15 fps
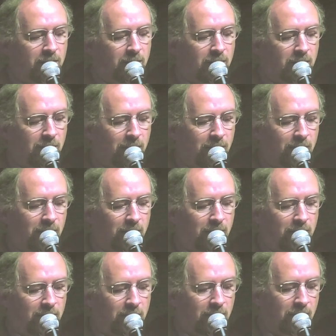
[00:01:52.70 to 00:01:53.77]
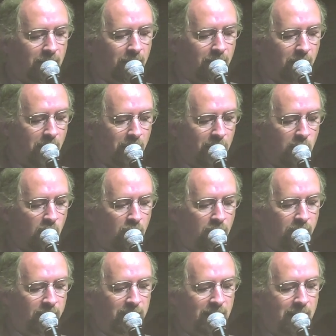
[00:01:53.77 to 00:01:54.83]
so I think it's a, uh, it's more
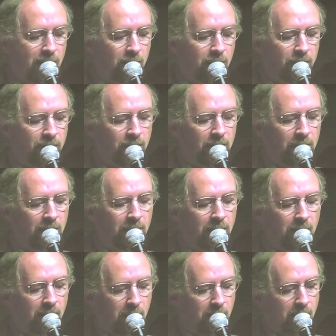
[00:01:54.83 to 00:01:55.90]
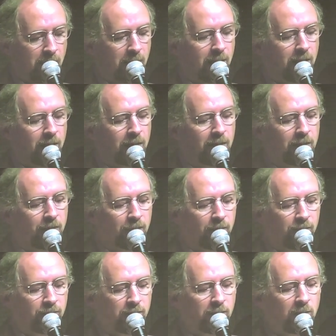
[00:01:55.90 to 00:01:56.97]
of a technology uh,
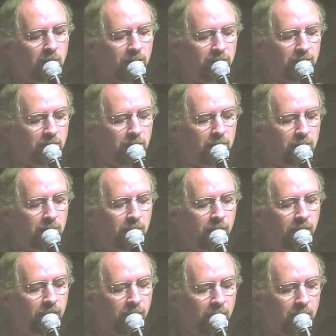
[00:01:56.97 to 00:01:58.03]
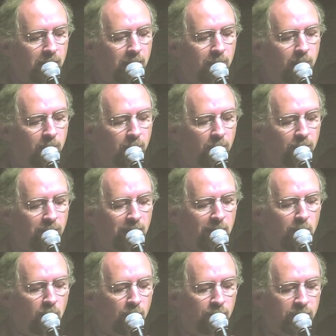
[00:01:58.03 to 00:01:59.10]
evolution question of uh, building
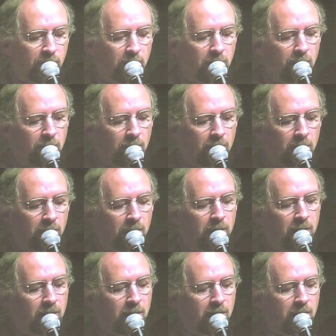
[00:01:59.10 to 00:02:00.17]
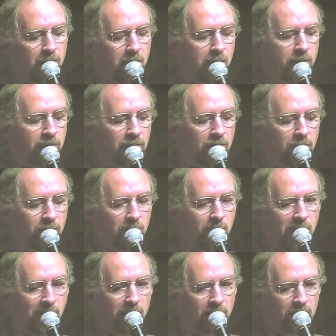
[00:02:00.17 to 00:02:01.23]
more secure uh, storage
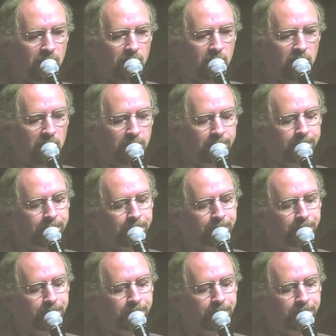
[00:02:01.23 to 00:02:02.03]
mechanisms.